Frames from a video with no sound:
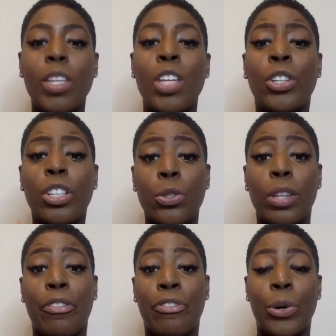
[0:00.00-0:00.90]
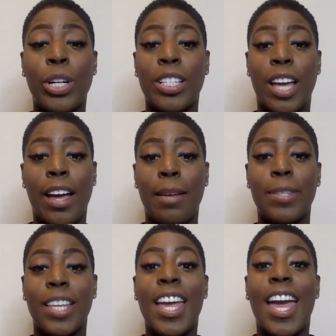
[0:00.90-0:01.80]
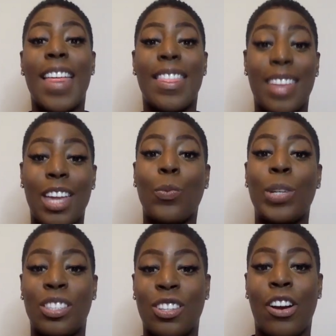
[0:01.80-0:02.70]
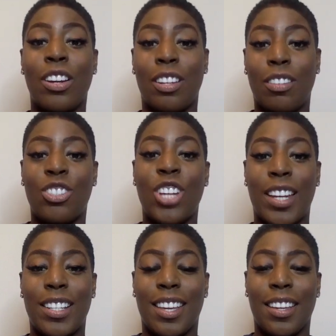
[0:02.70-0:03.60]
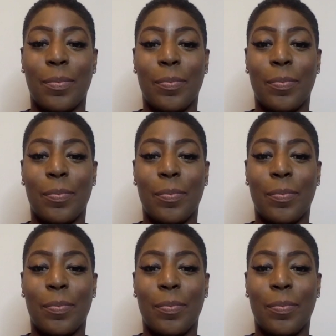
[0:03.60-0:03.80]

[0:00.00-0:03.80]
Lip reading: You're going to do that 4 times and then we start chanting.